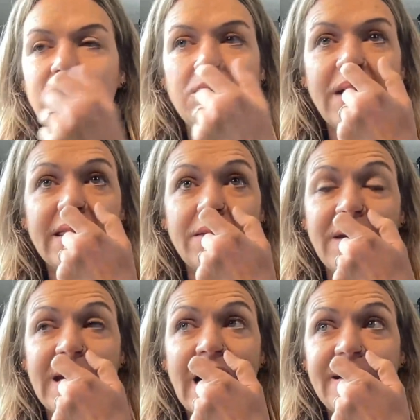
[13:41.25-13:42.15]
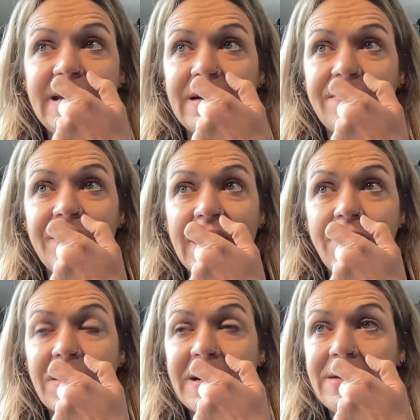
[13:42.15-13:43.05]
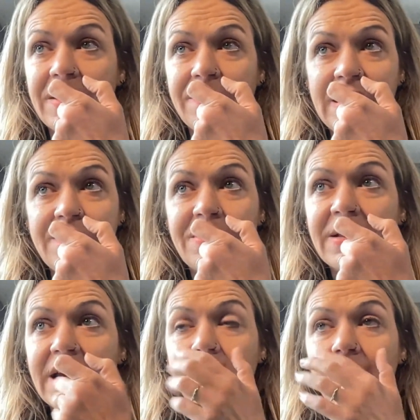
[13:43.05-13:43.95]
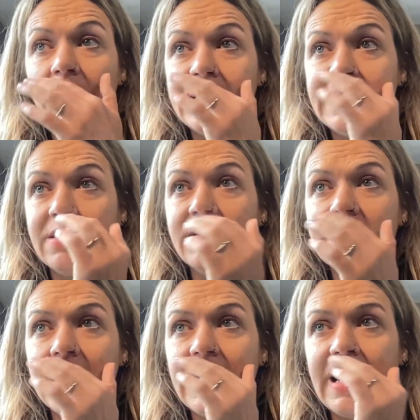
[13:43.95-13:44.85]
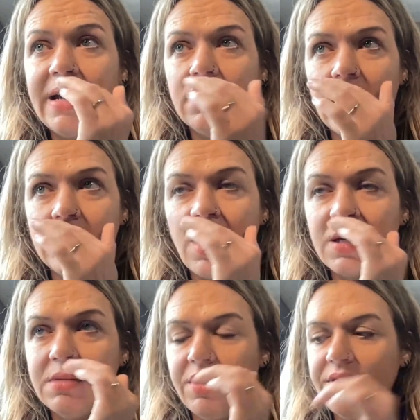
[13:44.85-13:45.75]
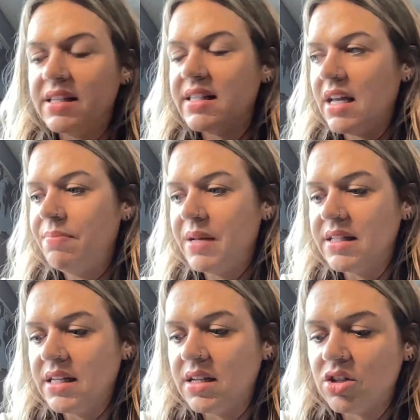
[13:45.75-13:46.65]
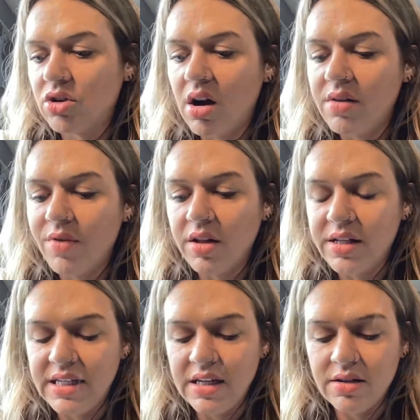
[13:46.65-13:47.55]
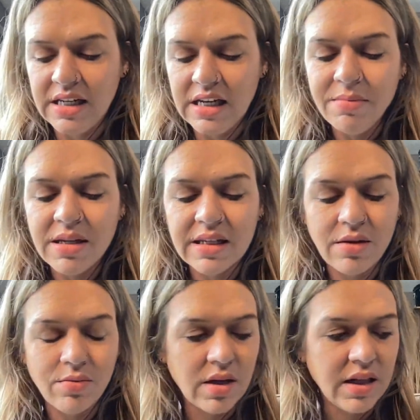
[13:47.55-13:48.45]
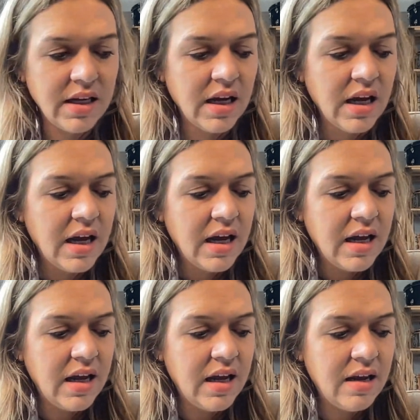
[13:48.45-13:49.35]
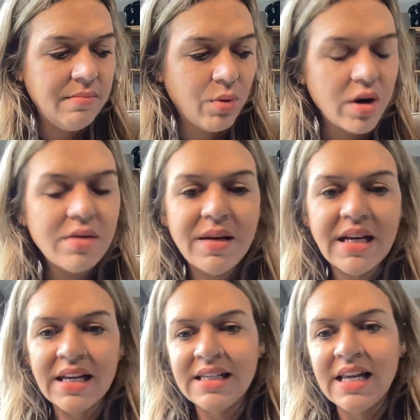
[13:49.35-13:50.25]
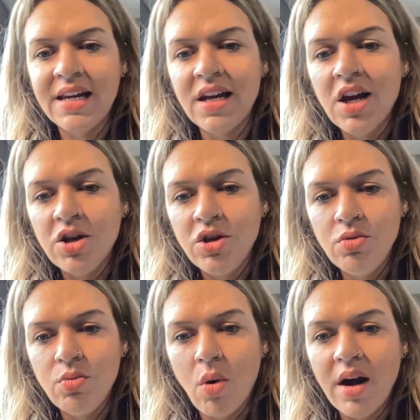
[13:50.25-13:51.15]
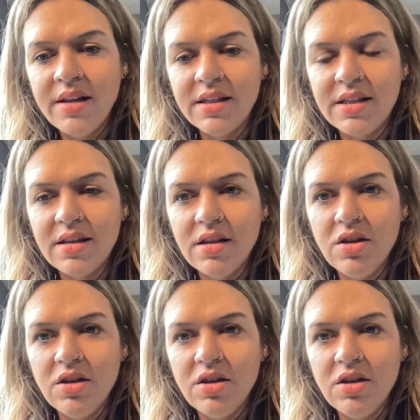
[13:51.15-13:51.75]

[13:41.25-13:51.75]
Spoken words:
too, like the reality of like working with people like volunteers, and I talked about this, like building a strong volunteer team is like really important because like you want